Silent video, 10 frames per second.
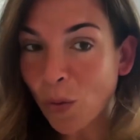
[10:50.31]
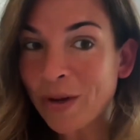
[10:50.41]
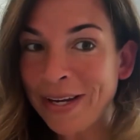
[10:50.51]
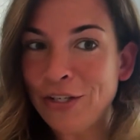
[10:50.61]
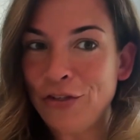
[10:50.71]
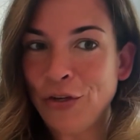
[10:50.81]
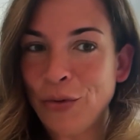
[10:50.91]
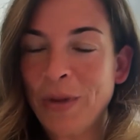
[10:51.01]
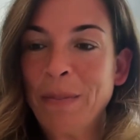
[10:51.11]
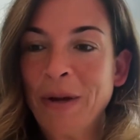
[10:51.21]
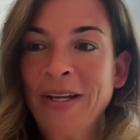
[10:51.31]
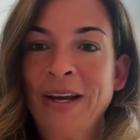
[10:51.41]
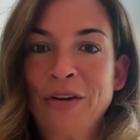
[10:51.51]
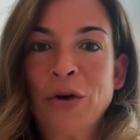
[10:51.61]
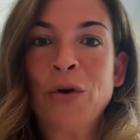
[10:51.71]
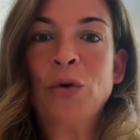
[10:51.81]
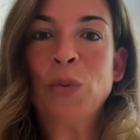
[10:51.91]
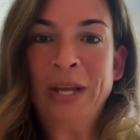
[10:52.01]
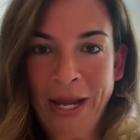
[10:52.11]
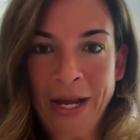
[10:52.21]
or need to make money on our own,
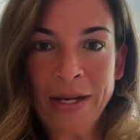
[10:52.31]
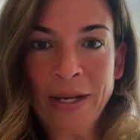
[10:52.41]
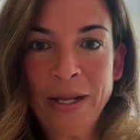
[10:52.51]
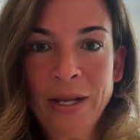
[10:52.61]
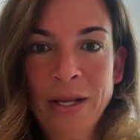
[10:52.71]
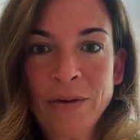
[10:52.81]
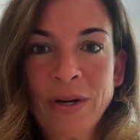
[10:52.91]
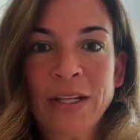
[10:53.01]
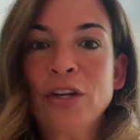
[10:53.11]
we can, right?